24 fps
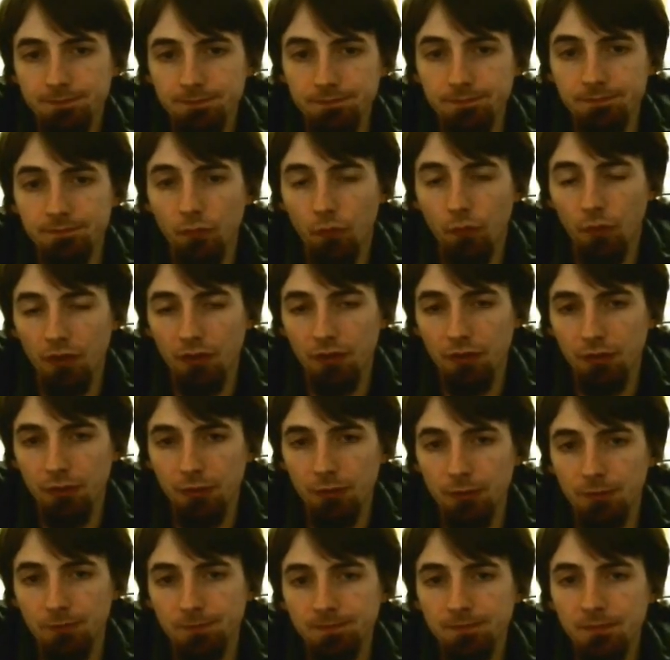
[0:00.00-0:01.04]
And what you
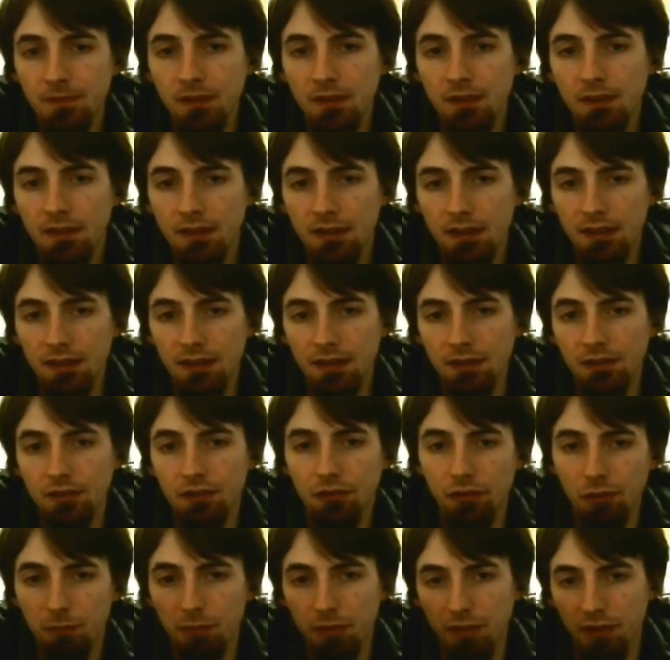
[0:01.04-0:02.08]
do
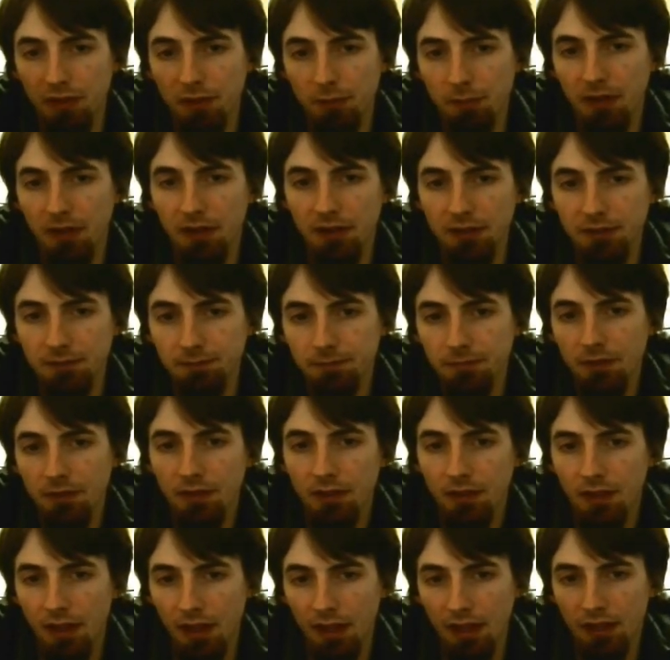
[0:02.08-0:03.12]
is you put in the money,
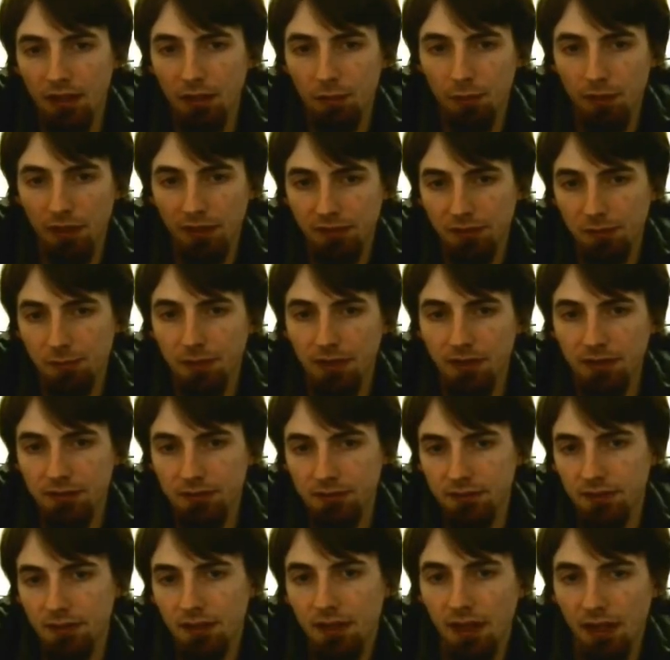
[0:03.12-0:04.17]
and you press the
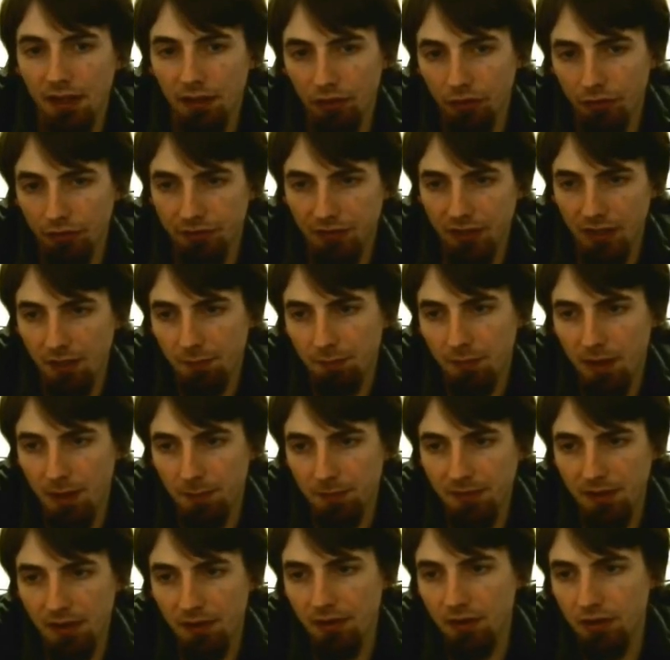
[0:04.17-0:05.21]
button, and a little ticket
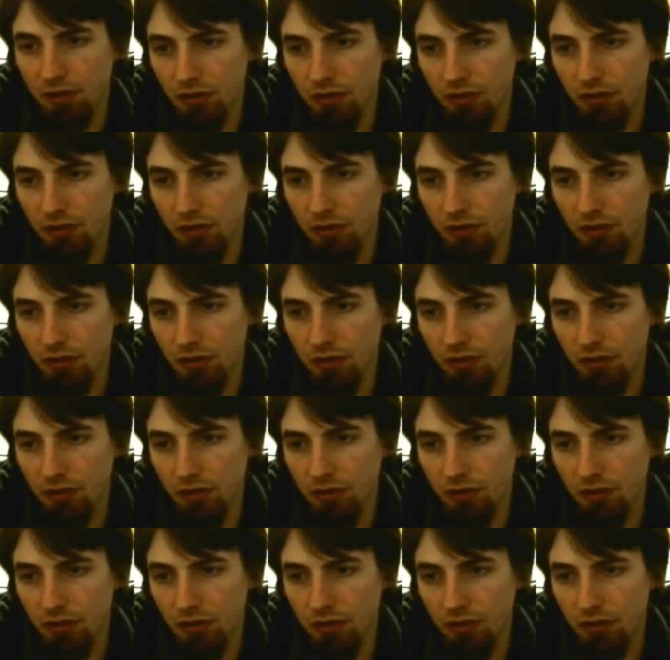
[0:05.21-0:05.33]
pops out, and you